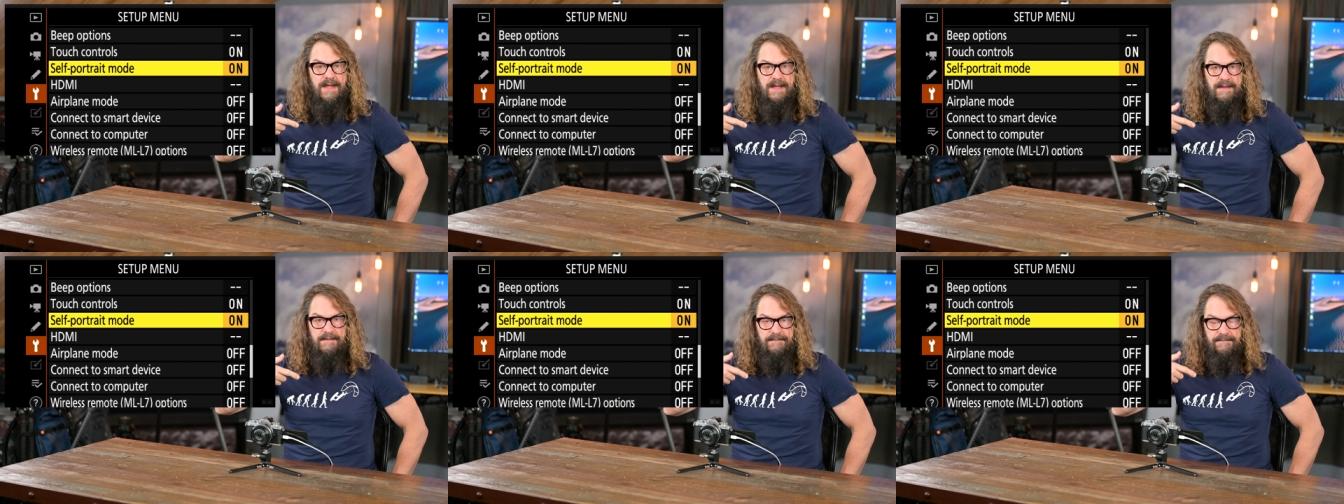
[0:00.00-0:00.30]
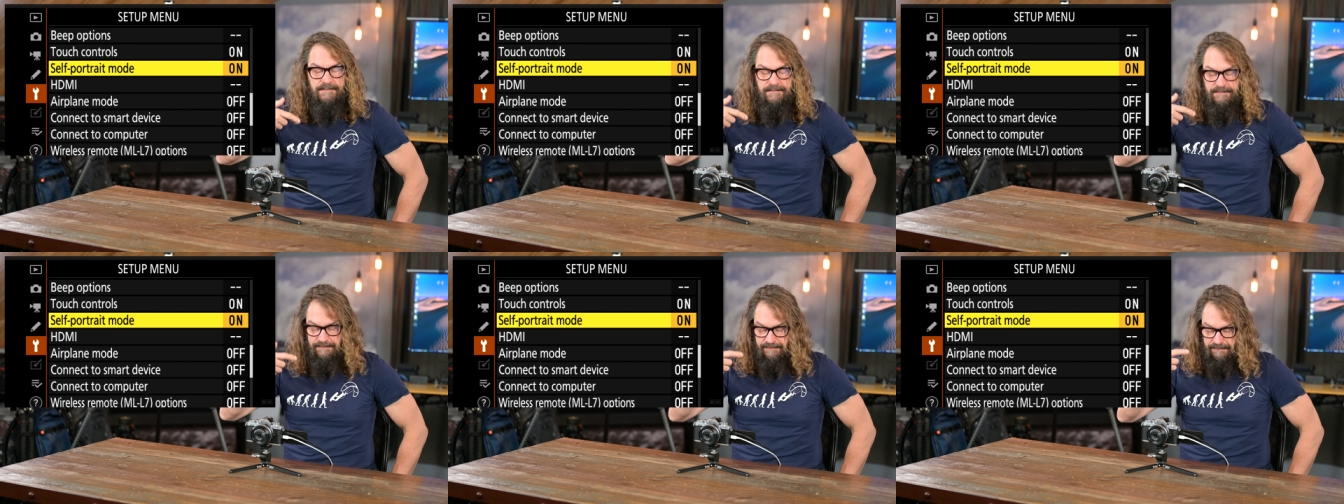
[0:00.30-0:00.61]
it
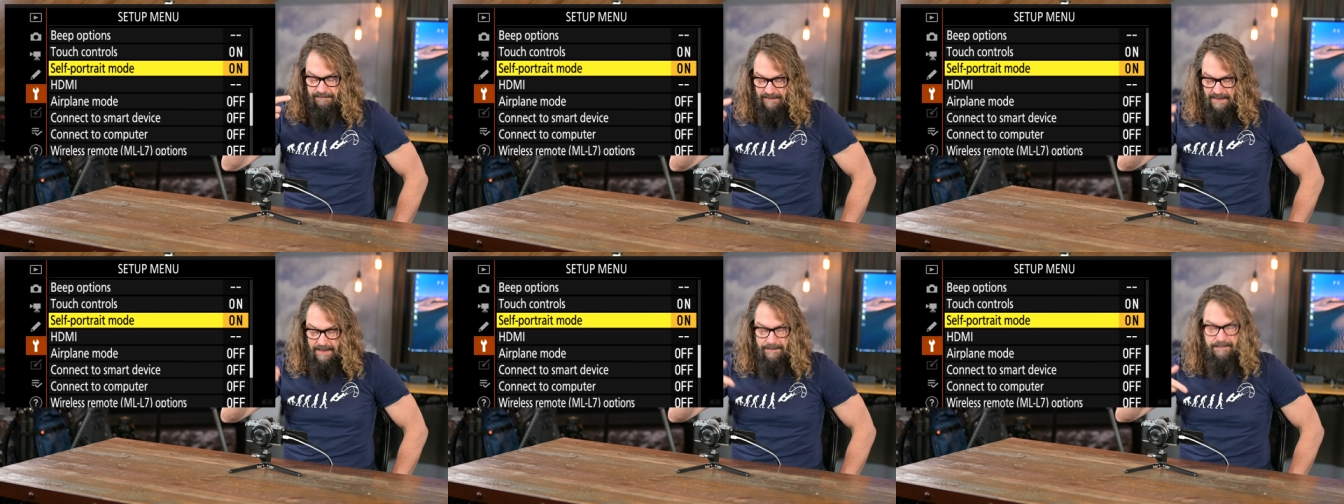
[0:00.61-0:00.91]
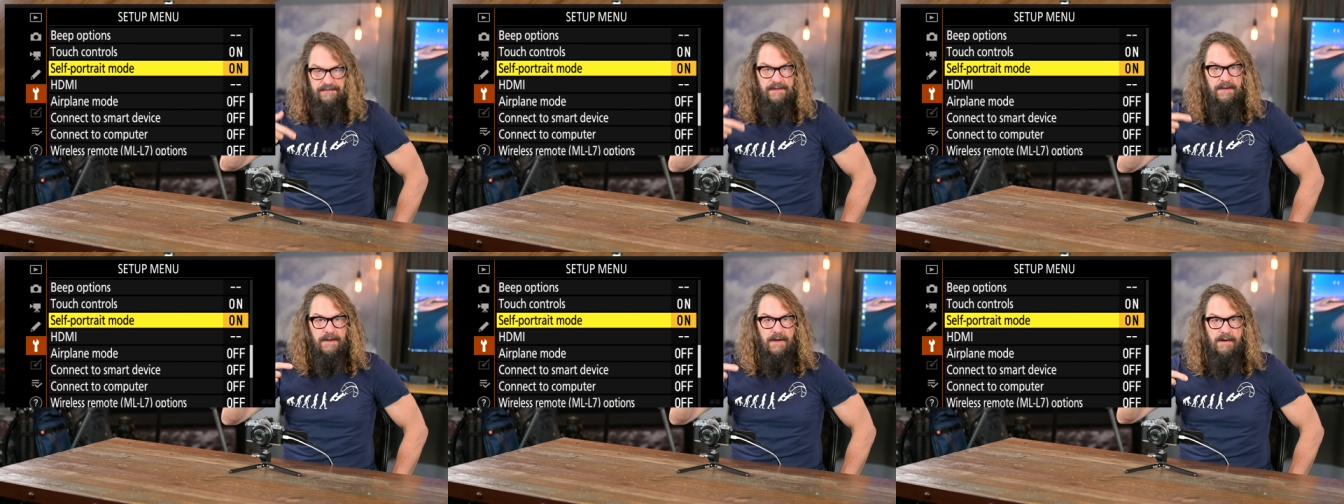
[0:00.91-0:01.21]

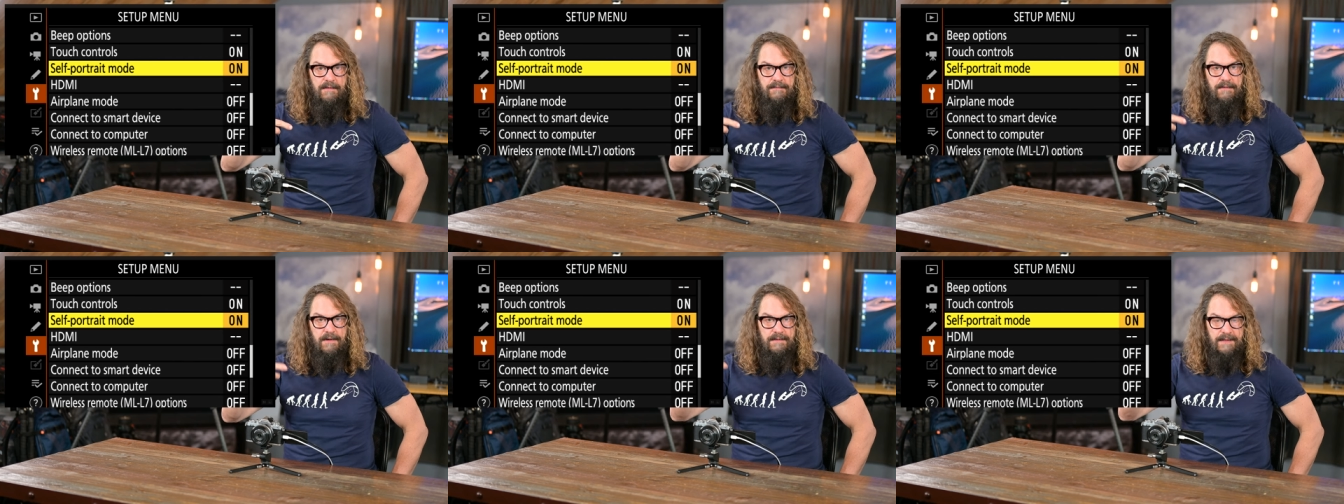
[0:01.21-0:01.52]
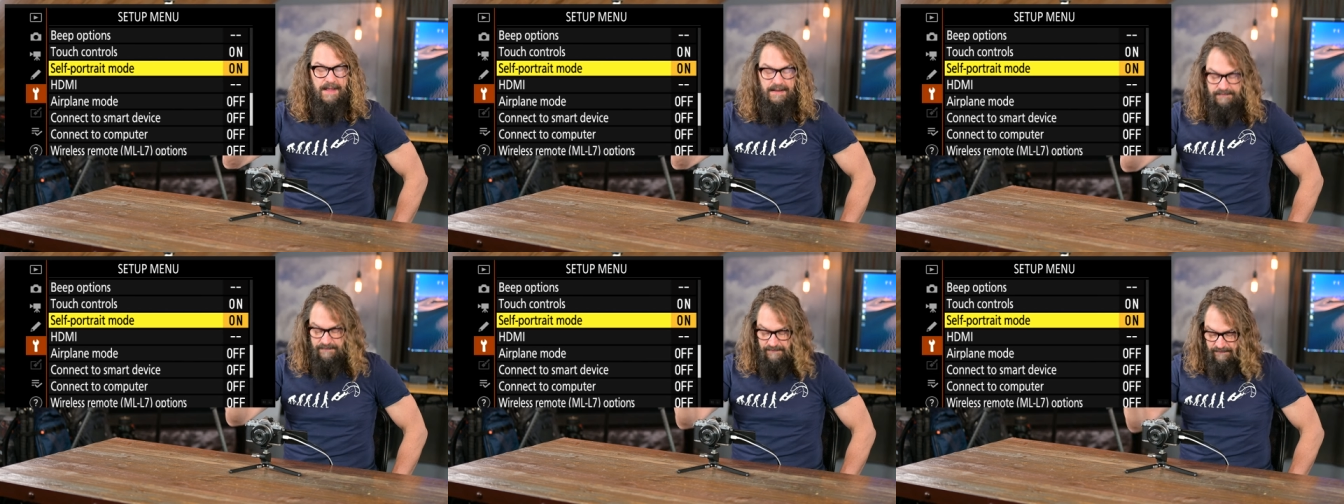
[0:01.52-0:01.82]
flips it over and
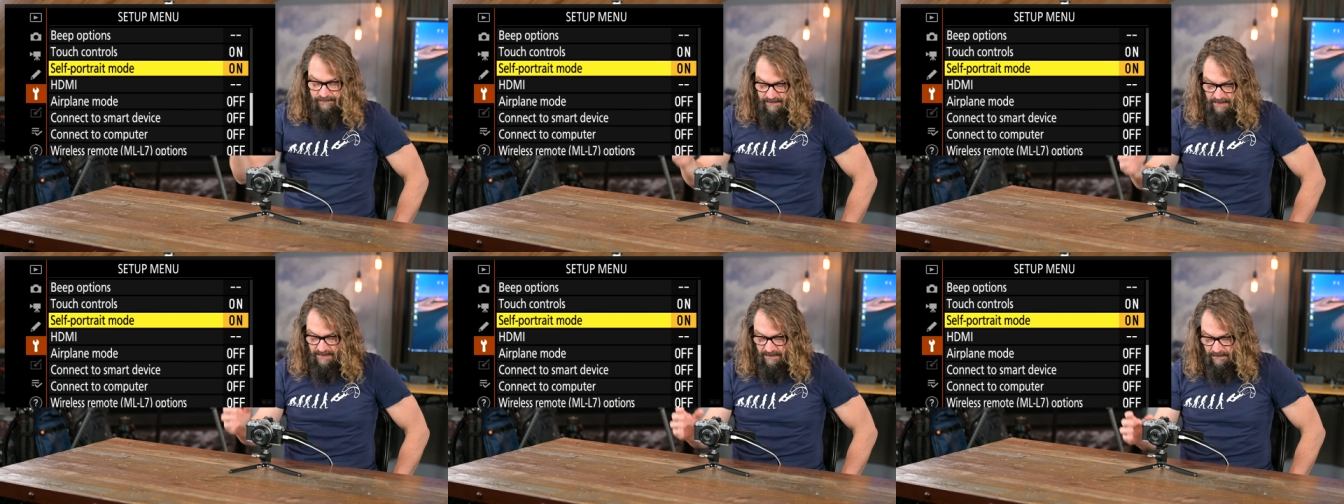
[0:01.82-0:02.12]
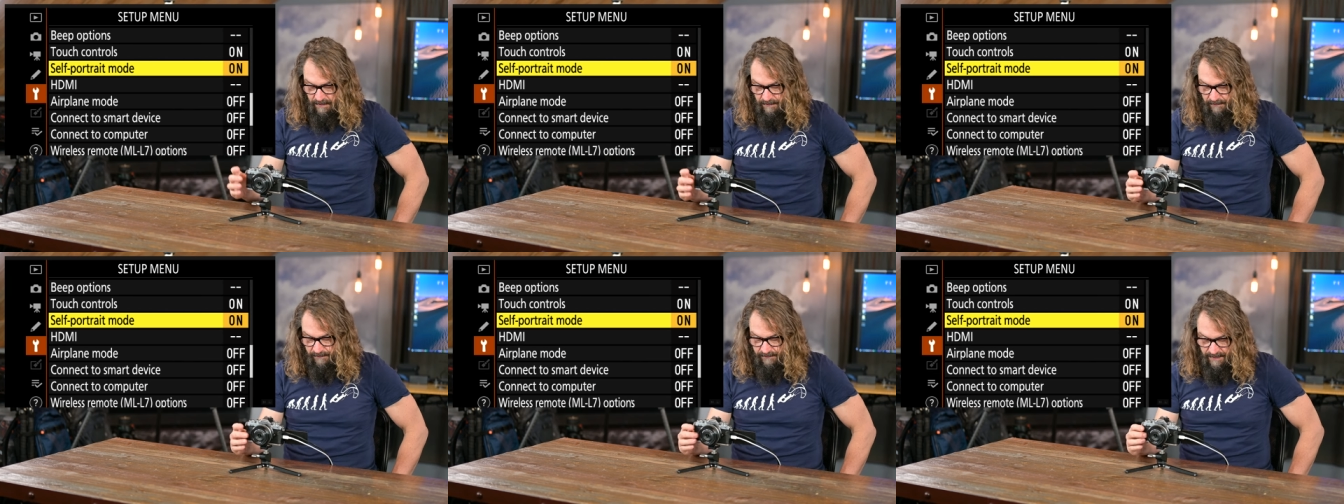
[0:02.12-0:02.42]
lets you see
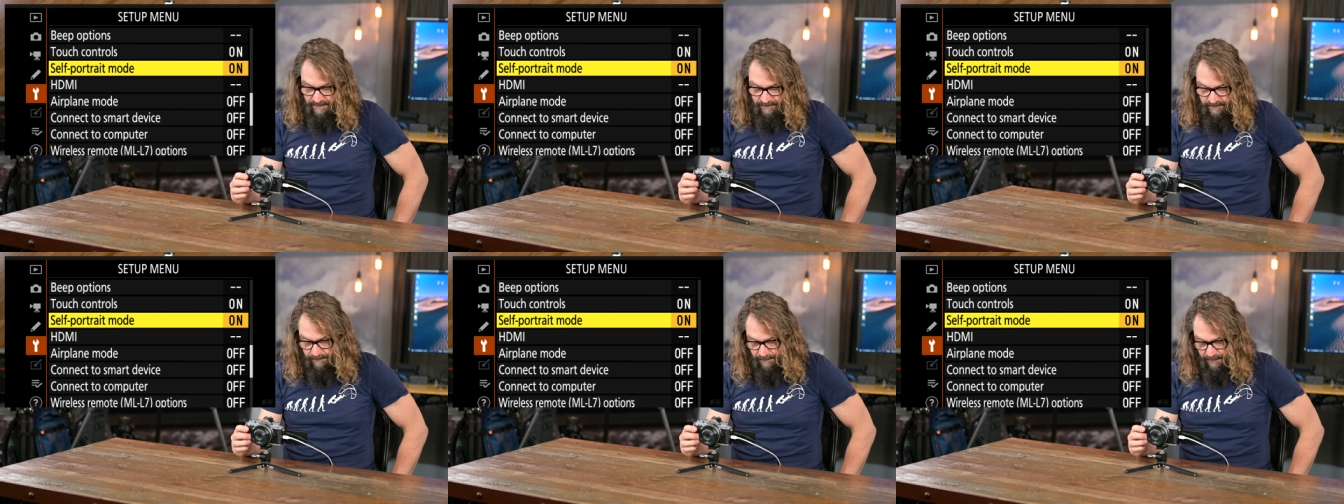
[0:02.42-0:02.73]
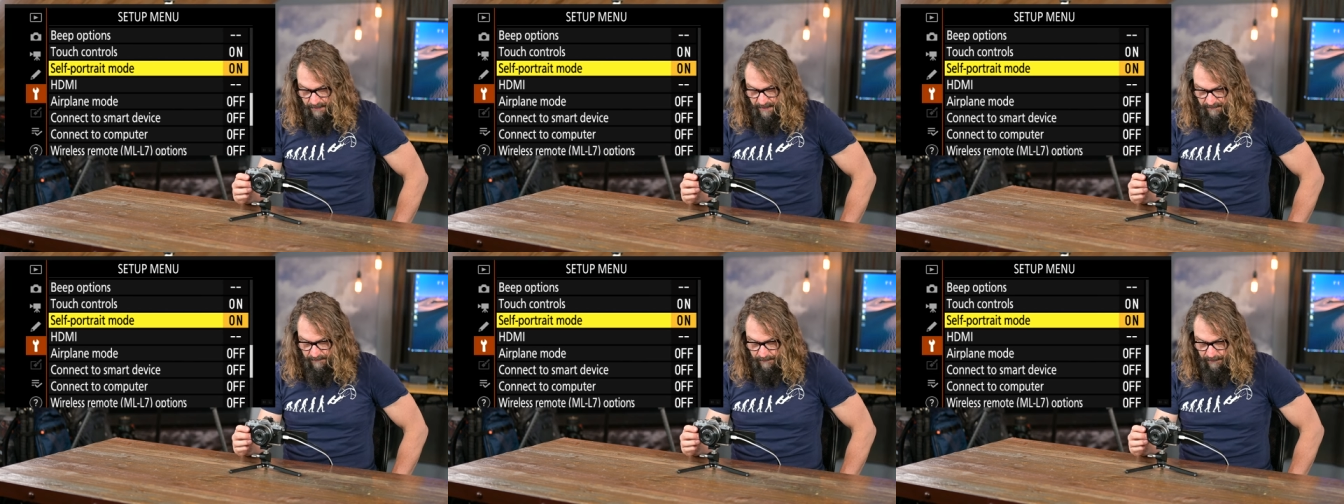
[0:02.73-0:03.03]
your own, it's,
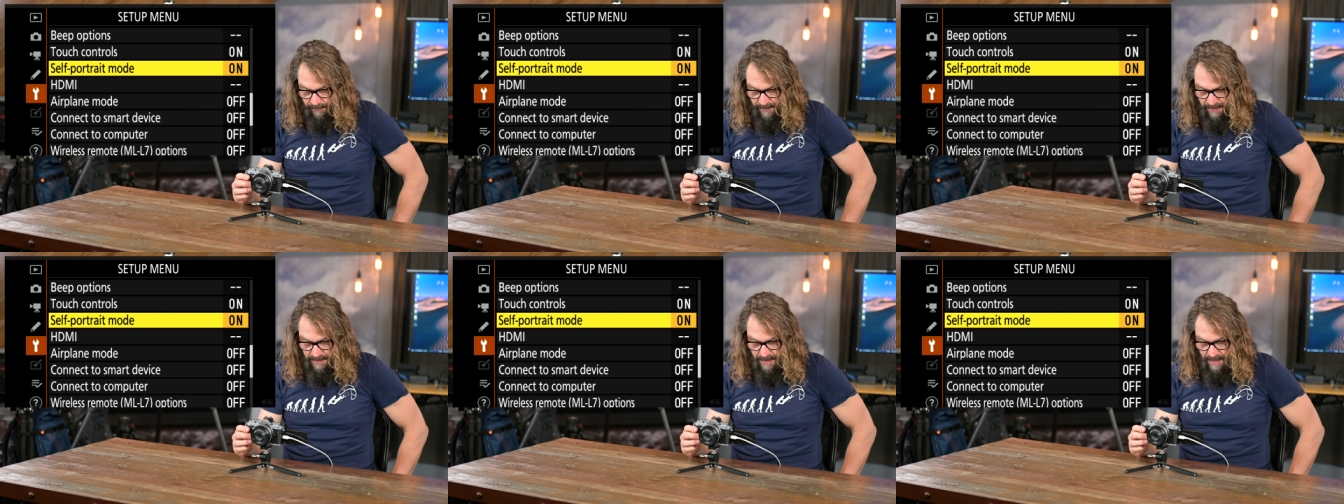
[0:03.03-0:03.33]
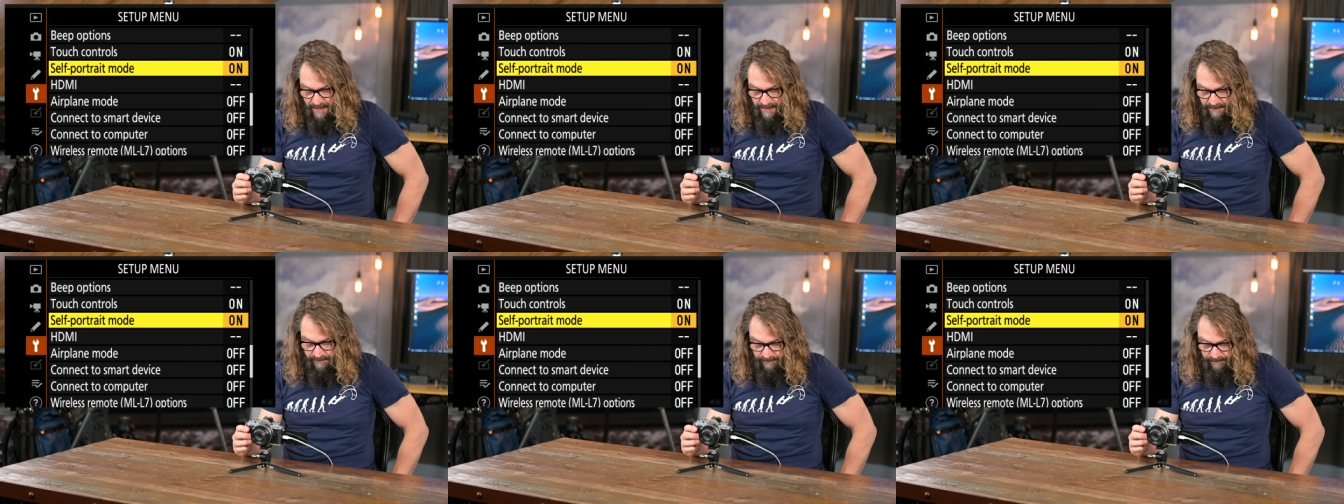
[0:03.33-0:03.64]
it's pretty
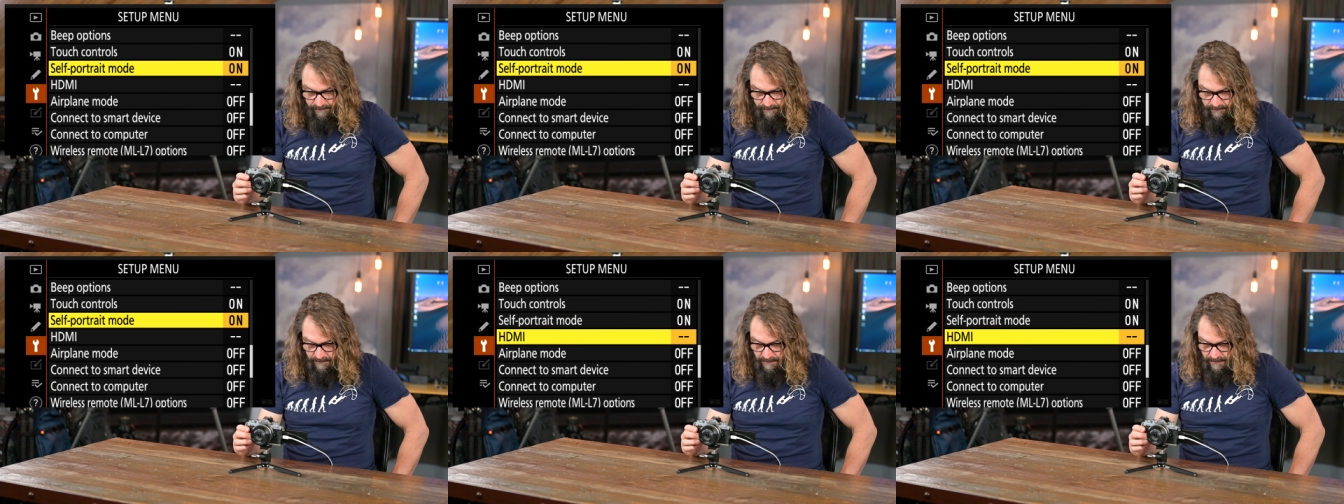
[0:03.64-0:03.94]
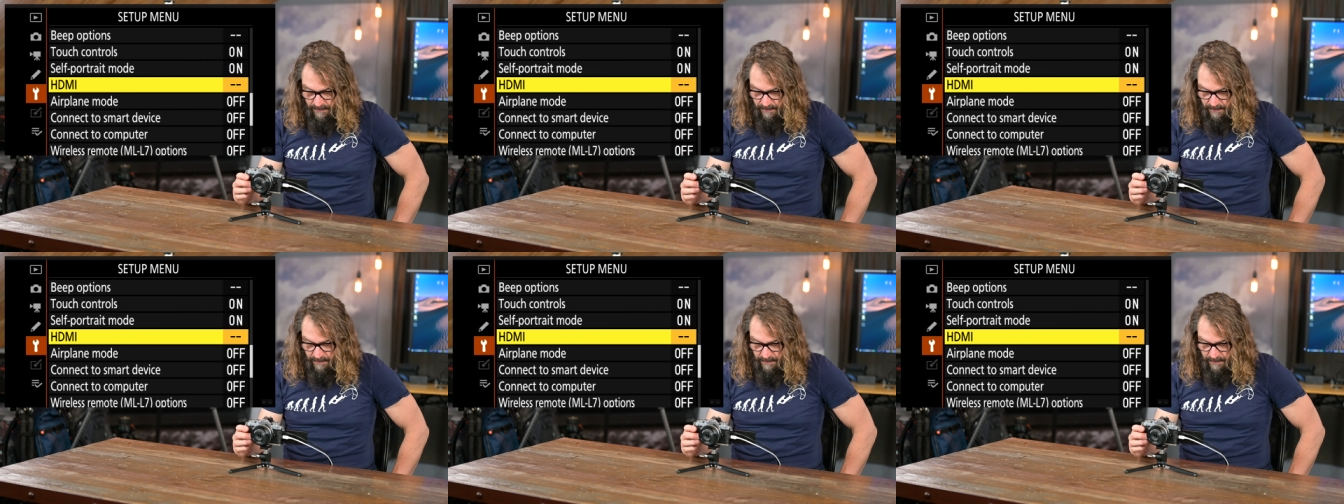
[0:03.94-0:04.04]
nice.